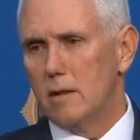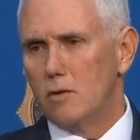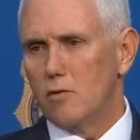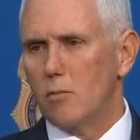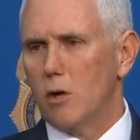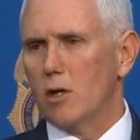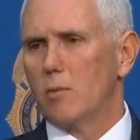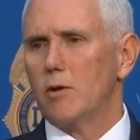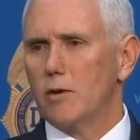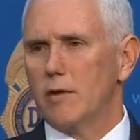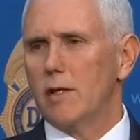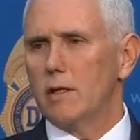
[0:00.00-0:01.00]
It's remarkable
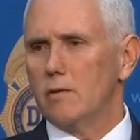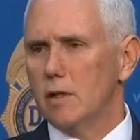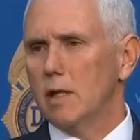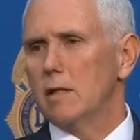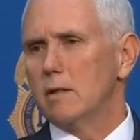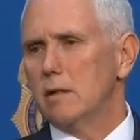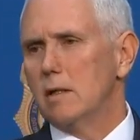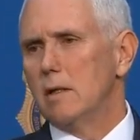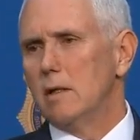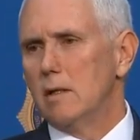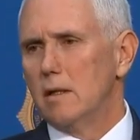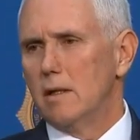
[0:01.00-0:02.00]
to think that
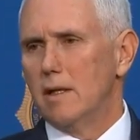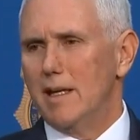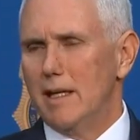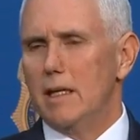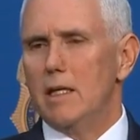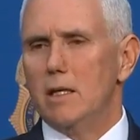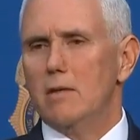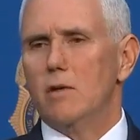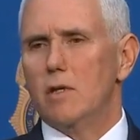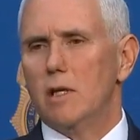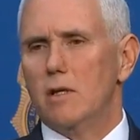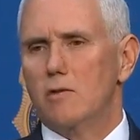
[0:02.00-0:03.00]
on any
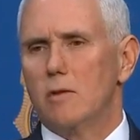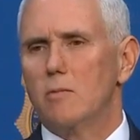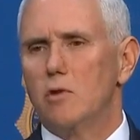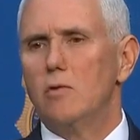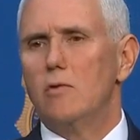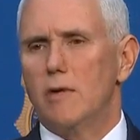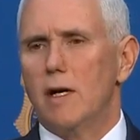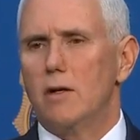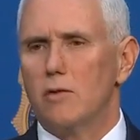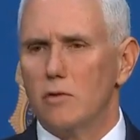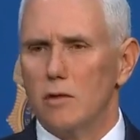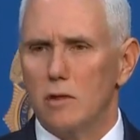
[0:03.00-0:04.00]
given day, some
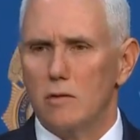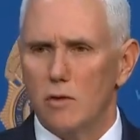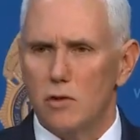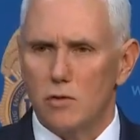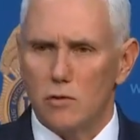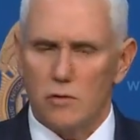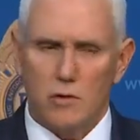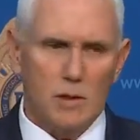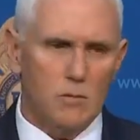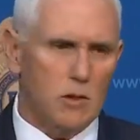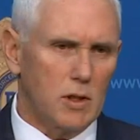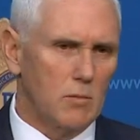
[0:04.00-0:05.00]
2,000 individuals
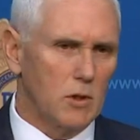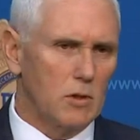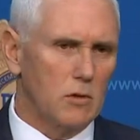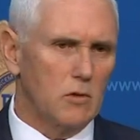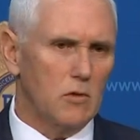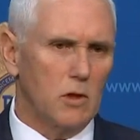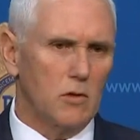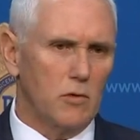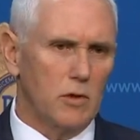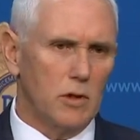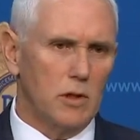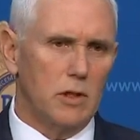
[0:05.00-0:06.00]
attempt to come into this
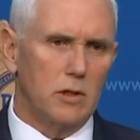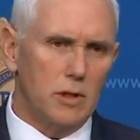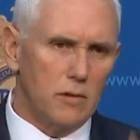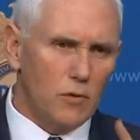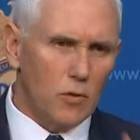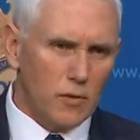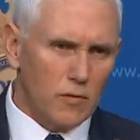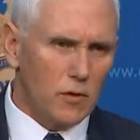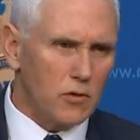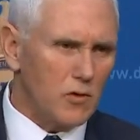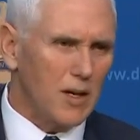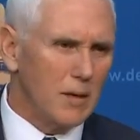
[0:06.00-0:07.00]
country illegally, and for the
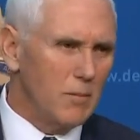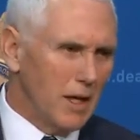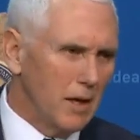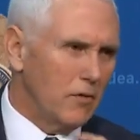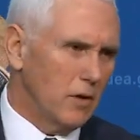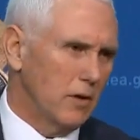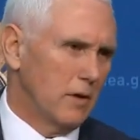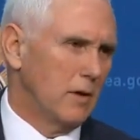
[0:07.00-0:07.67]
first time ever,